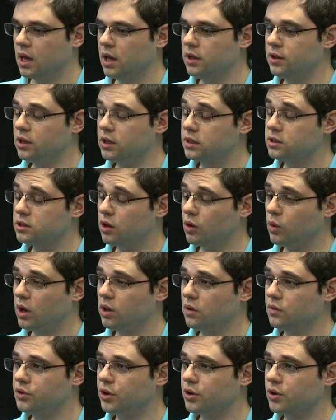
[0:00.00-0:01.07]
it is. So one
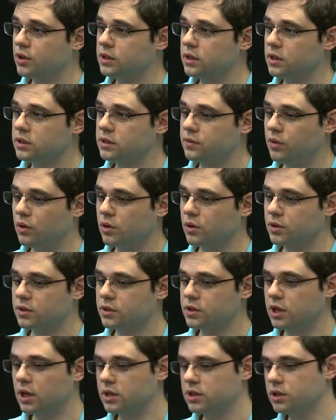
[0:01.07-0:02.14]
of the reasons for
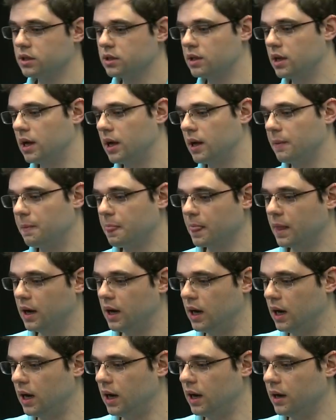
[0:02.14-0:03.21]
changing the
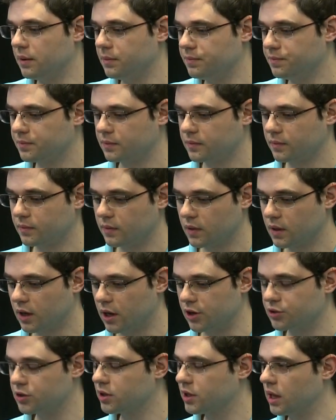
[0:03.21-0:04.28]
uh,
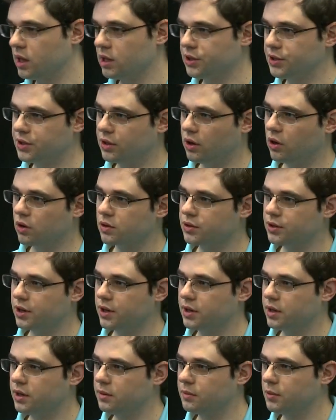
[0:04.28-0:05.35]
cardinality
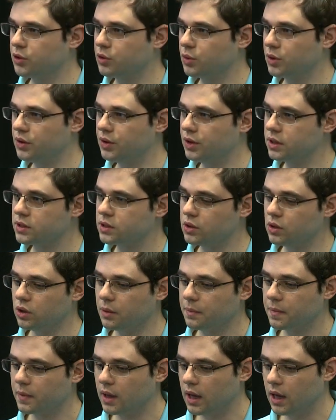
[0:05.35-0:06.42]
order between these
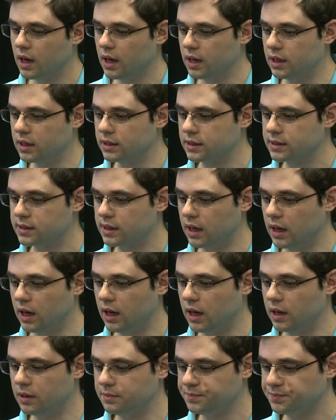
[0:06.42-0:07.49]
two is
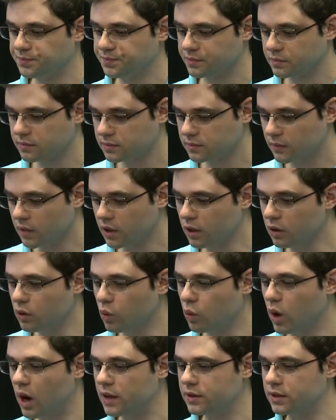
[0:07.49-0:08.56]
uh,
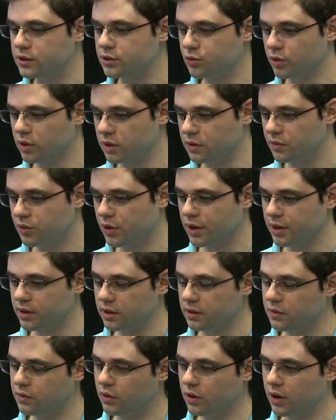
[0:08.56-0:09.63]
one is really
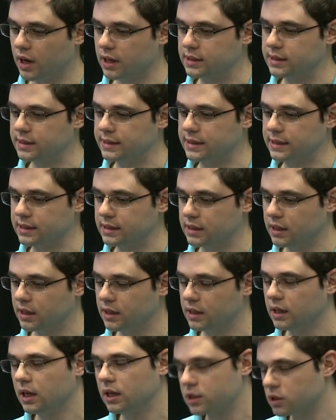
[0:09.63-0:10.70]
friendly for accessing.
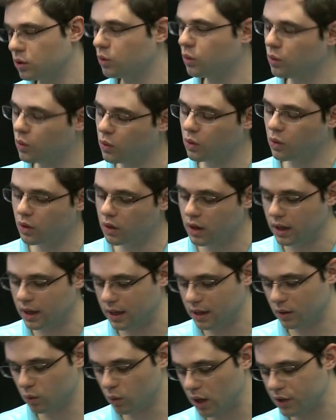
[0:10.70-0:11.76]
So uh,
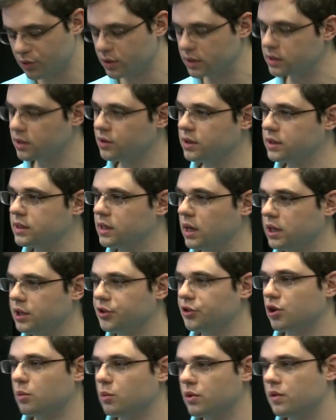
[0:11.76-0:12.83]
one reason is the
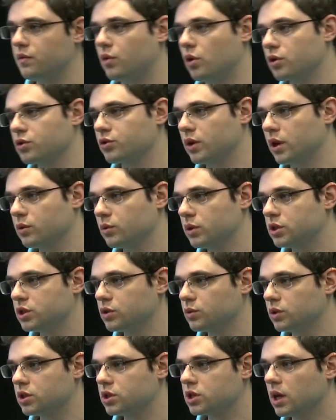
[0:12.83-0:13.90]
interop with Fortran,
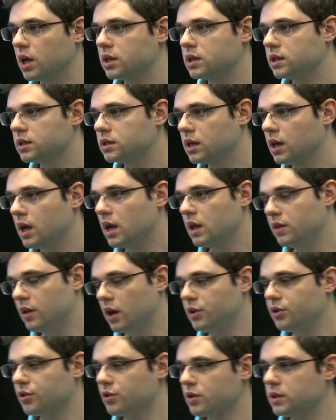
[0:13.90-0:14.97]
which, which changes. The
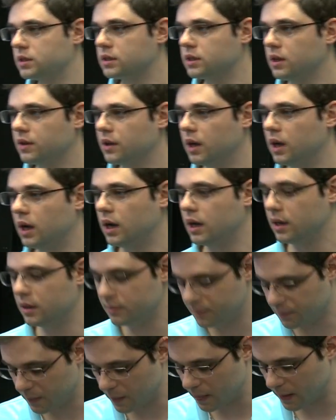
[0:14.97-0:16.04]
other reason
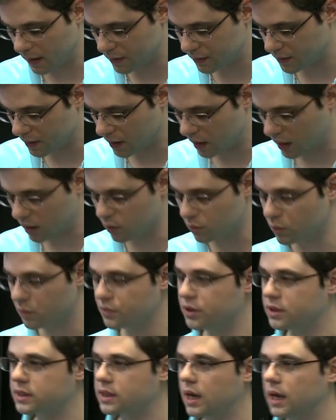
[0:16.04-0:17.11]
um, that we've
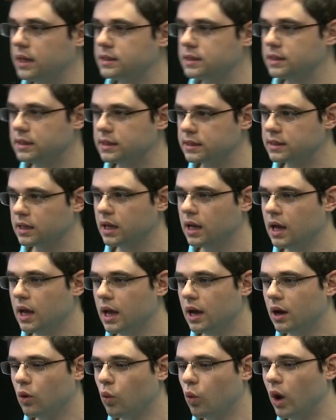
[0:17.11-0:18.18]
discussed is
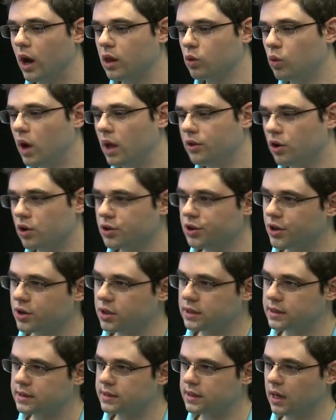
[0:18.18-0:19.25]
while one order
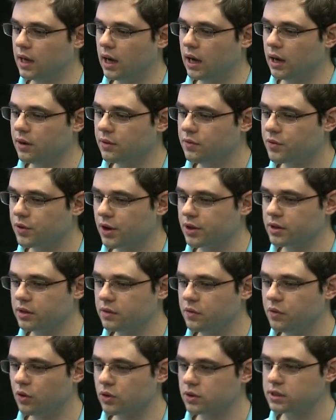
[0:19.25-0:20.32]
is uh, friendly
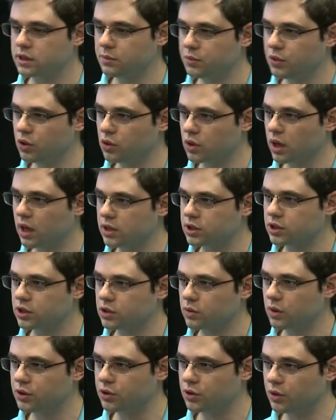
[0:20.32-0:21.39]
for CPU caches
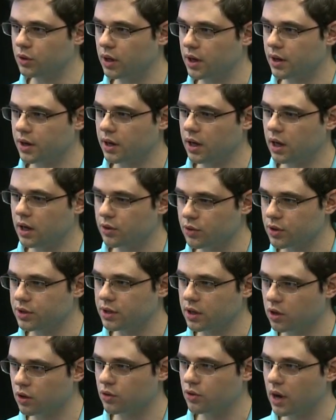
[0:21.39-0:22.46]
when you are uh,
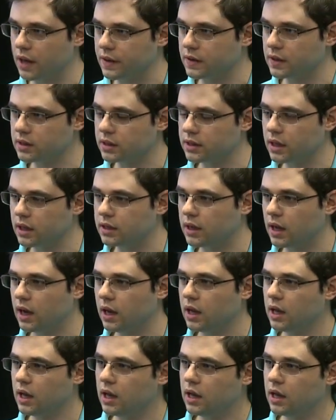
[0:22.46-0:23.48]
reading or writing the data,